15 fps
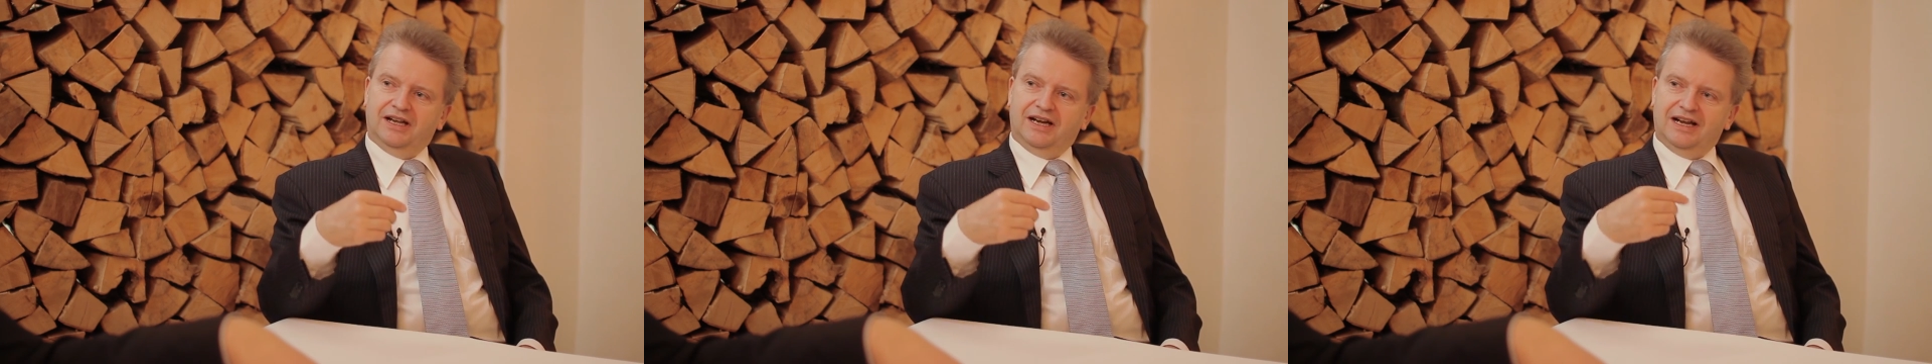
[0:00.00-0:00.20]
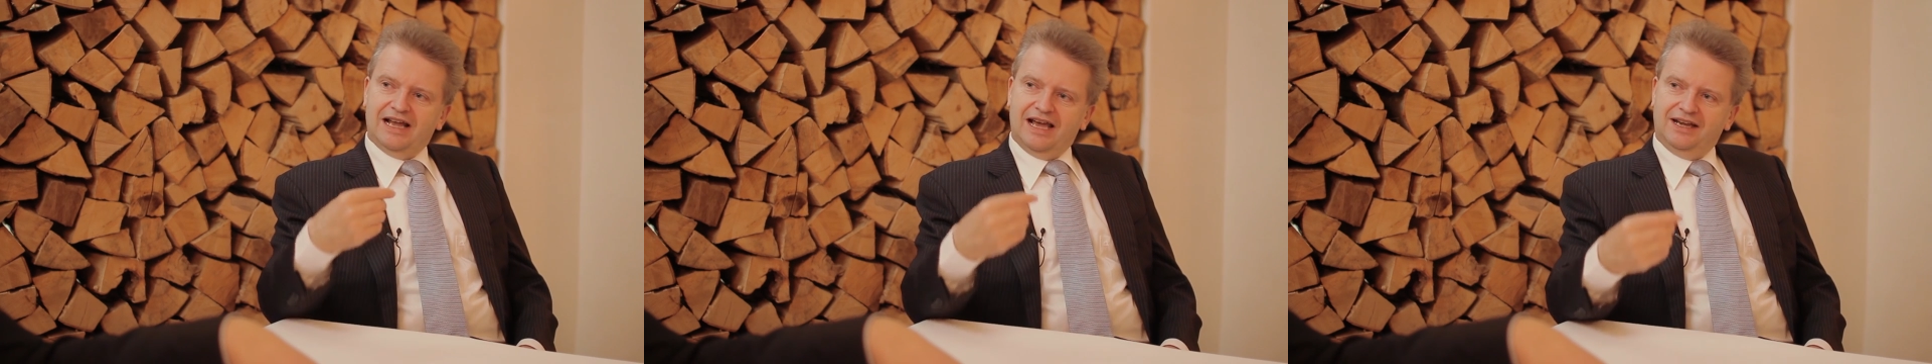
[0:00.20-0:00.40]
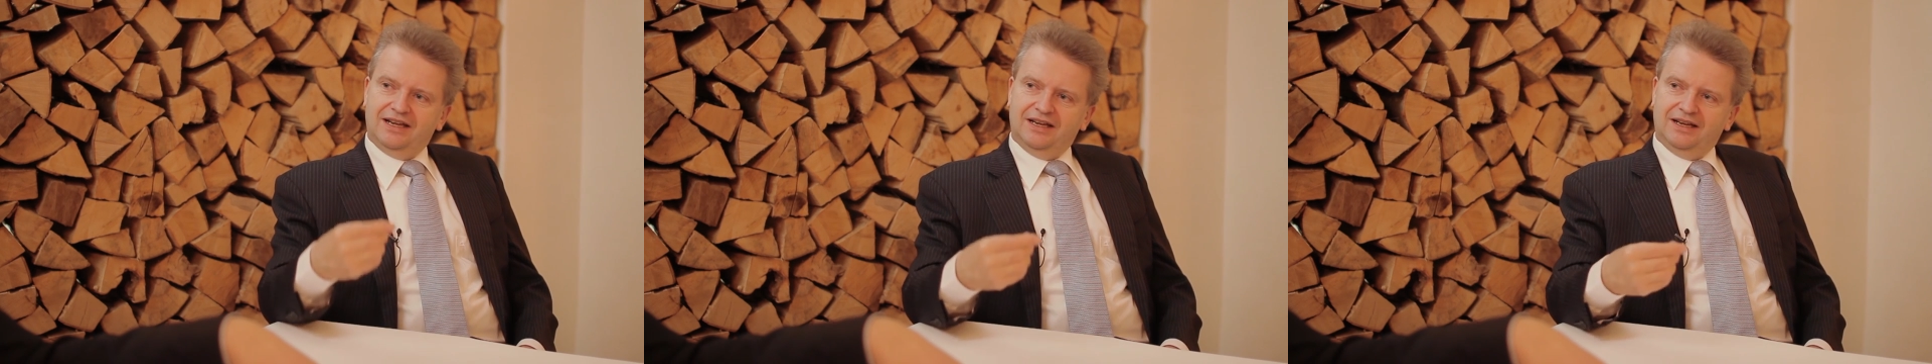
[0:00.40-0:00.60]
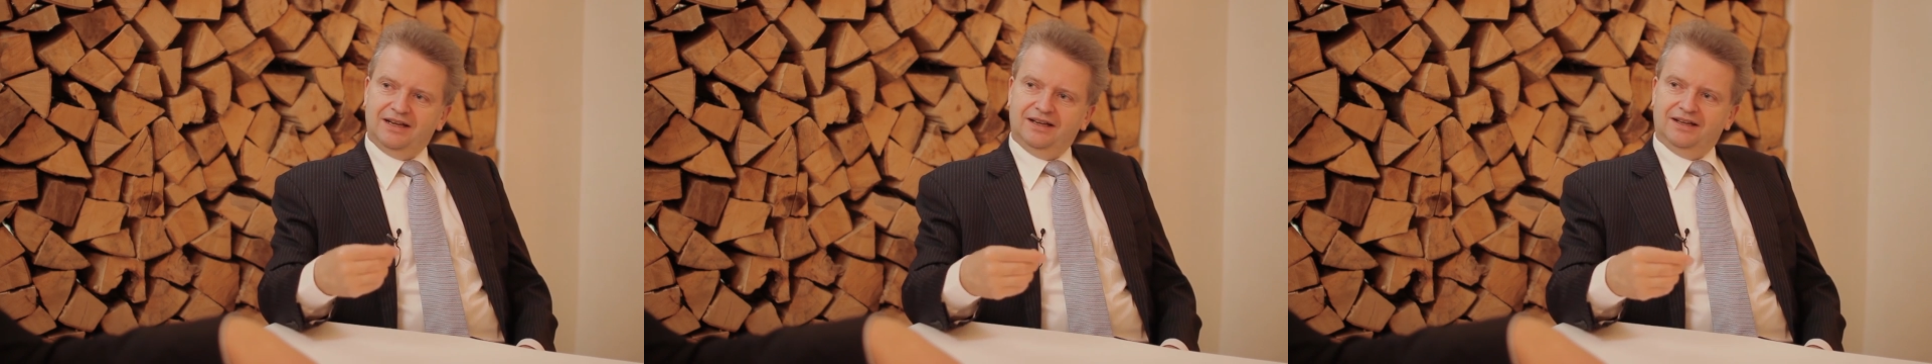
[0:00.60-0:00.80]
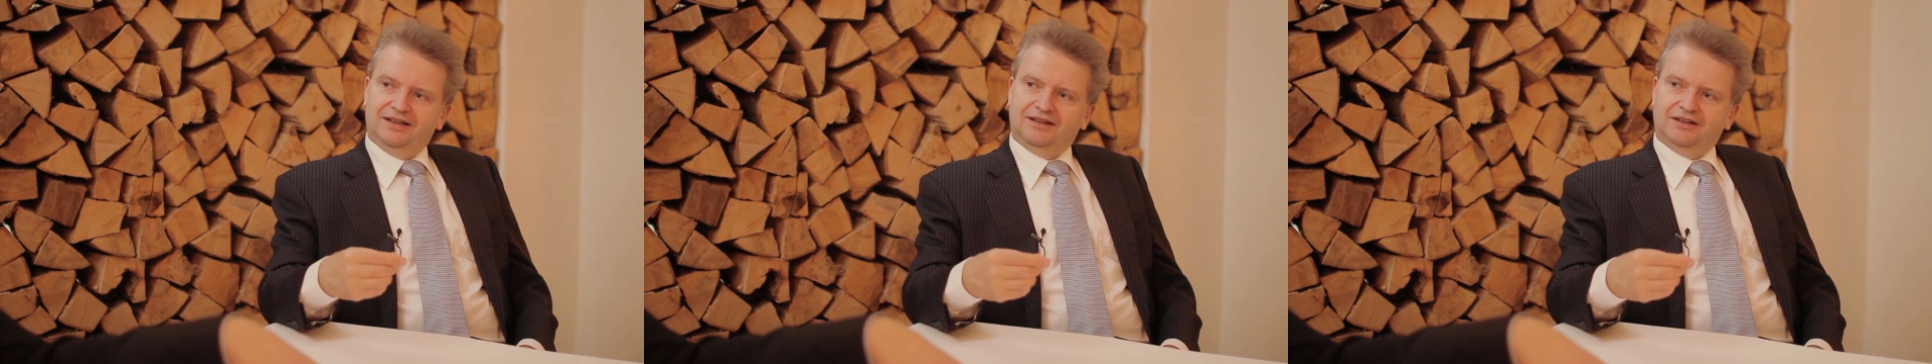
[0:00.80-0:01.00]

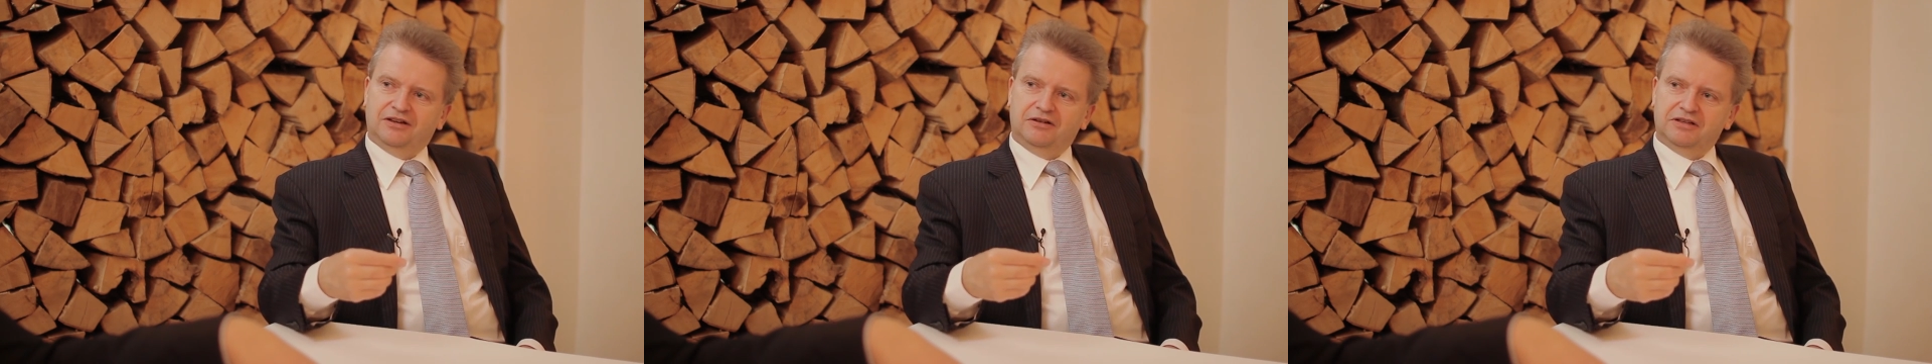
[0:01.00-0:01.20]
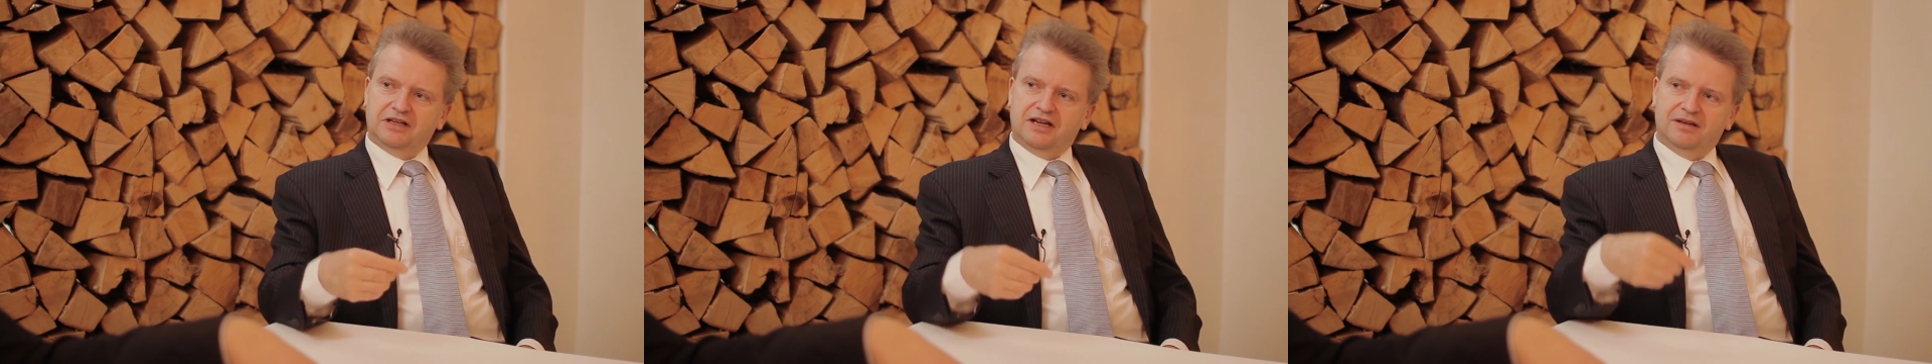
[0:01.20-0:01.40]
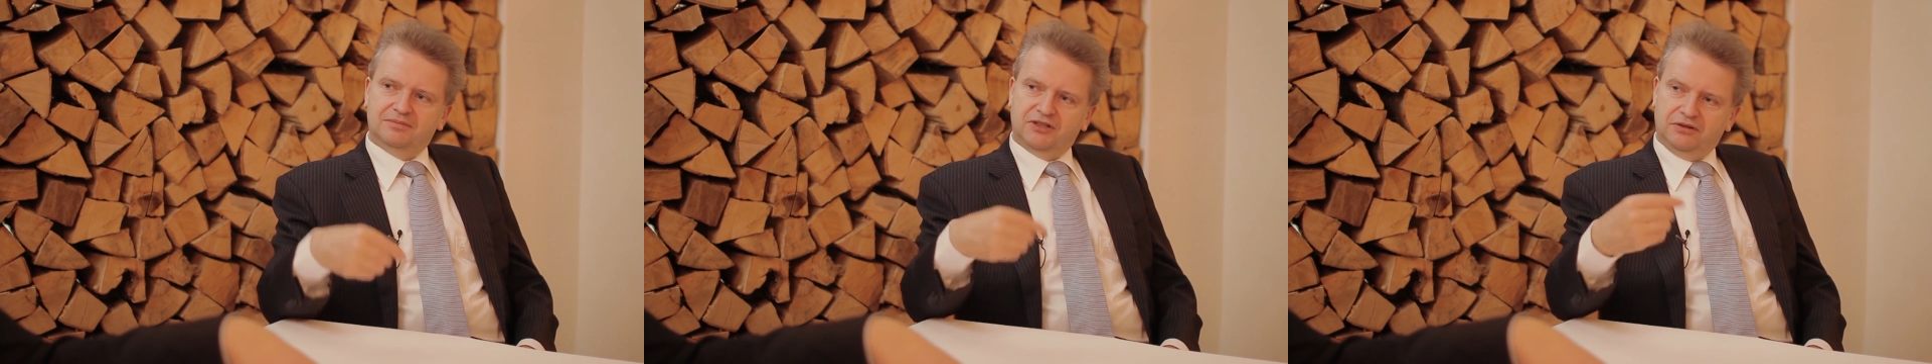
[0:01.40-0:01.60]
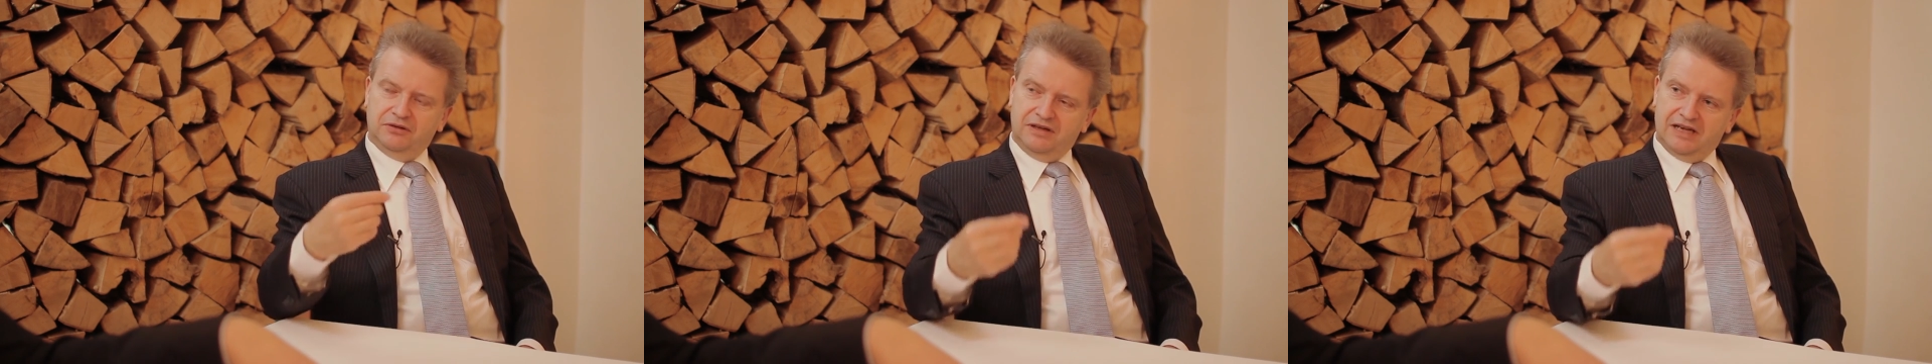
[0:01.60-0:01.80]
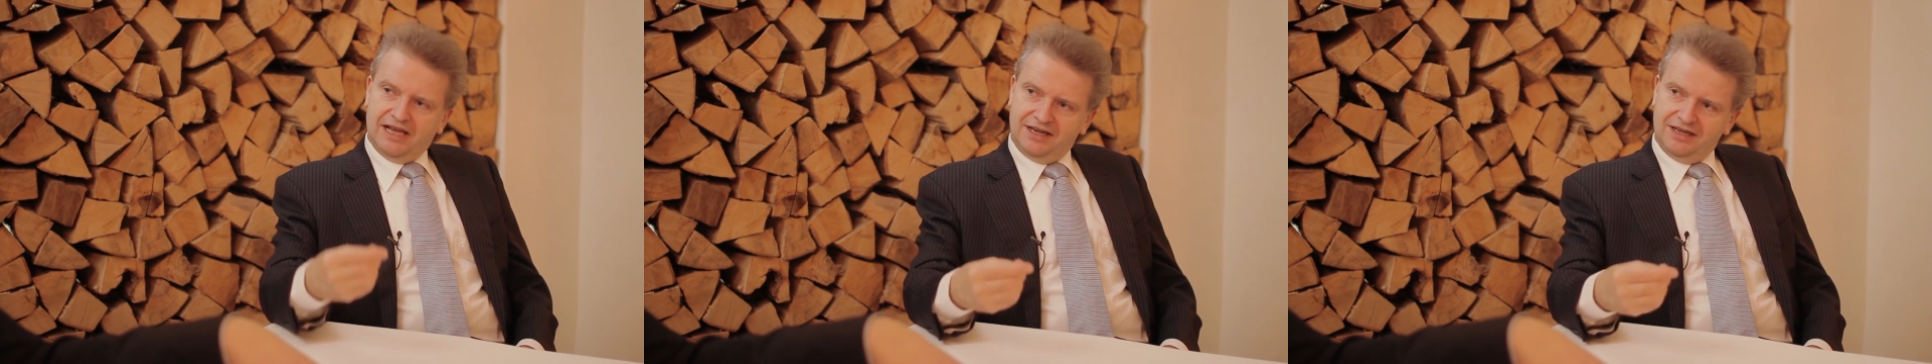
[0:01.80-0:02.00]
lending gold comes through
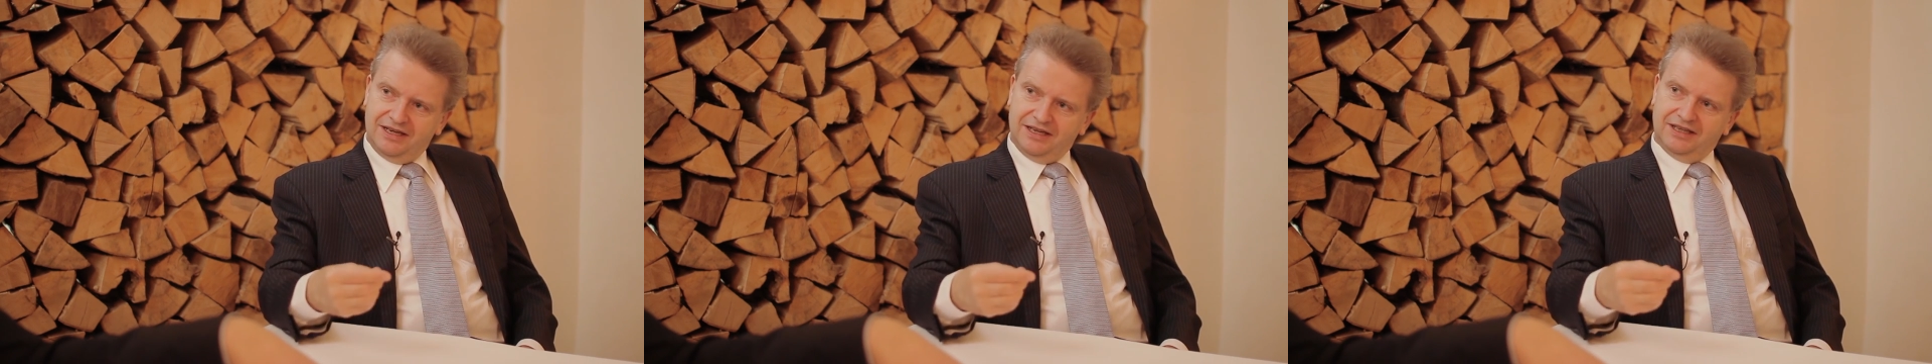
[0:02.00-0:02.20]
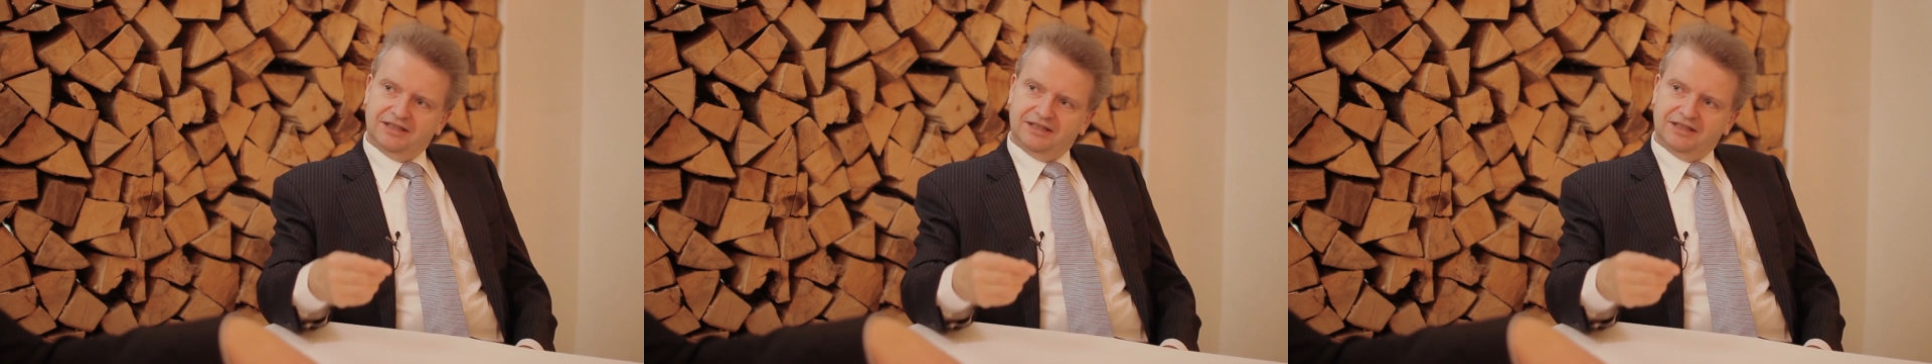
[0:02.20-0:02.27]
lending